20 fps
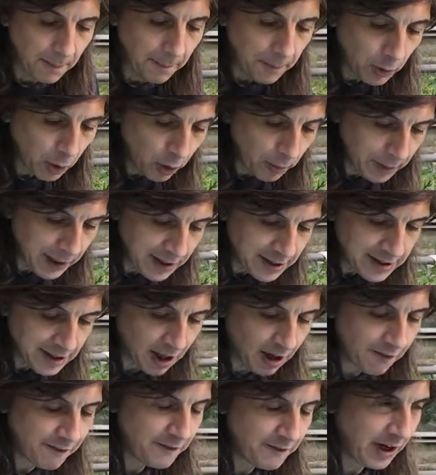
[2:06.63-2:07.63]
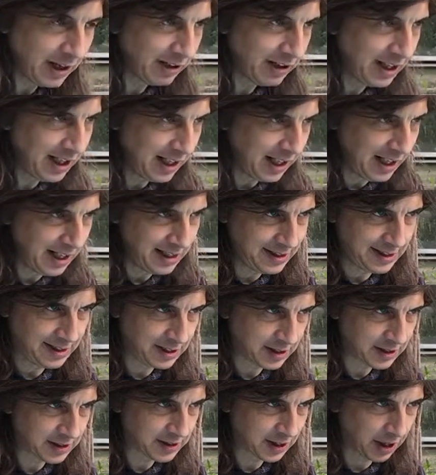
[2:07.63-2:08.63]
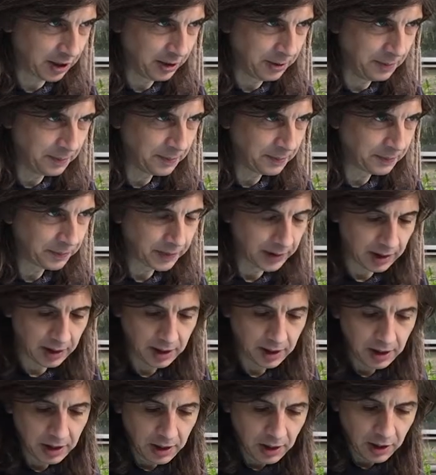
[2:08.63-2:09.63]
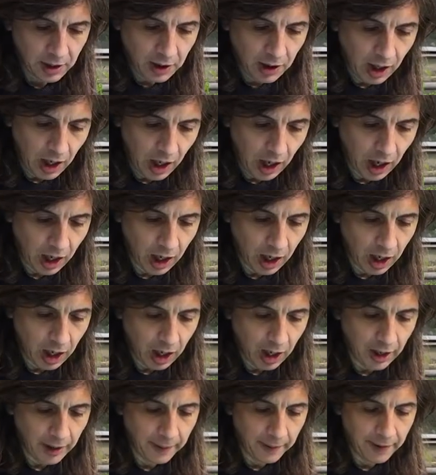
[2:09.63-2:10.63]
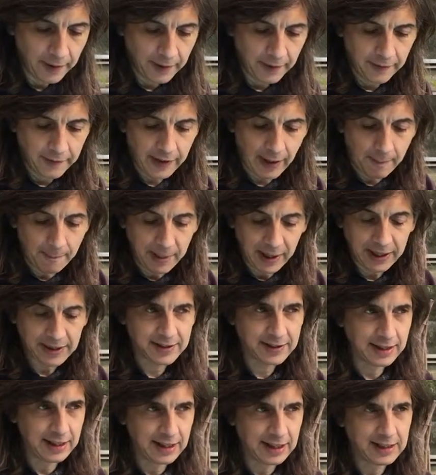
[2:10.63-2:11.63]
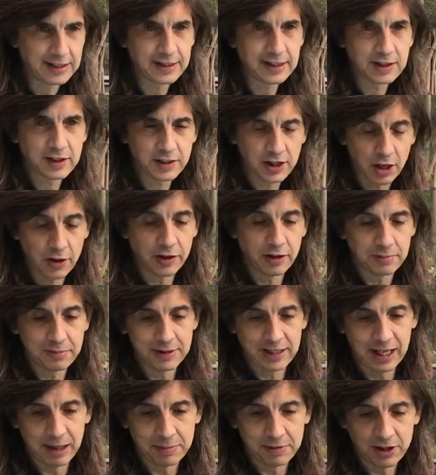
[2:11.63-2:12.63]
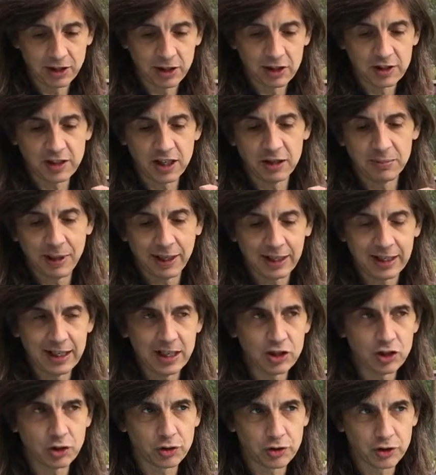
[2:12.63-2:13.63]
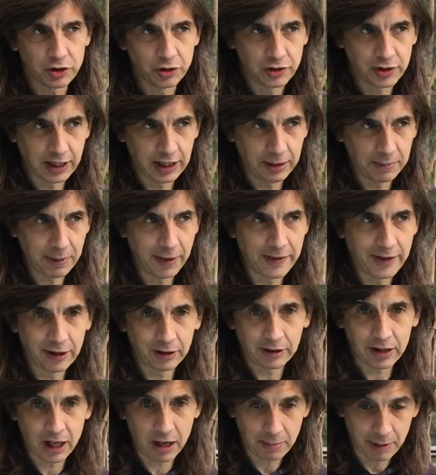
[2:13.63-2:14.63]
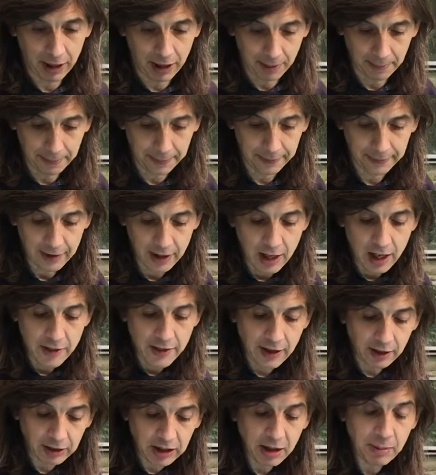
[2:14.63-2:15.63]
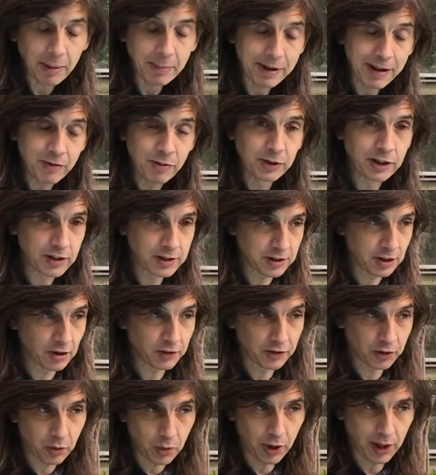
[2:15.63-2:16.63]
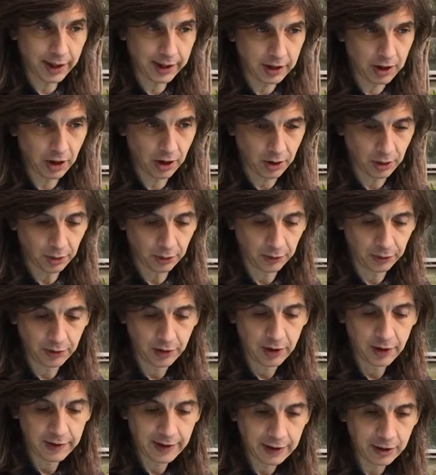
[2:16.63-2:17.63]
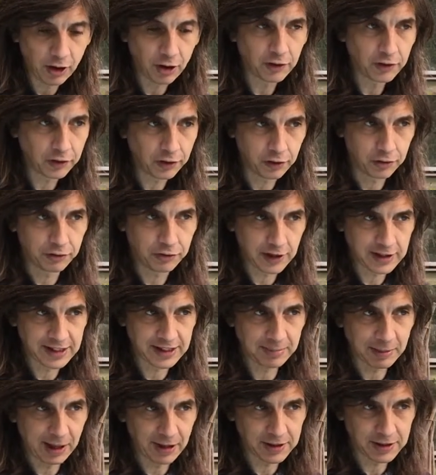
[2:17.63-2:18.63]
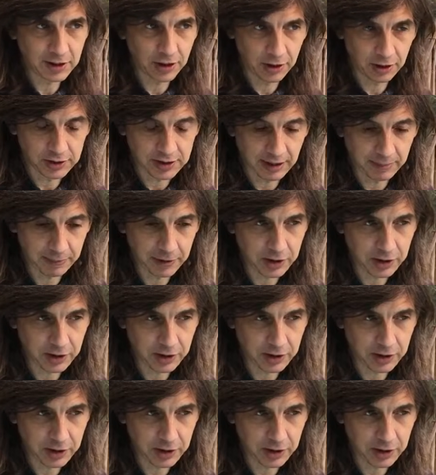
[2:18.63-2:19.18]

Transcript: Broad beans are very easy to sow. They're big seeds, sow them deep. So you can sow them like an inch or two deep and they'll come up. Okay. They'll come up even when the soils are quite cold. They're not too fussed about soil temperatures.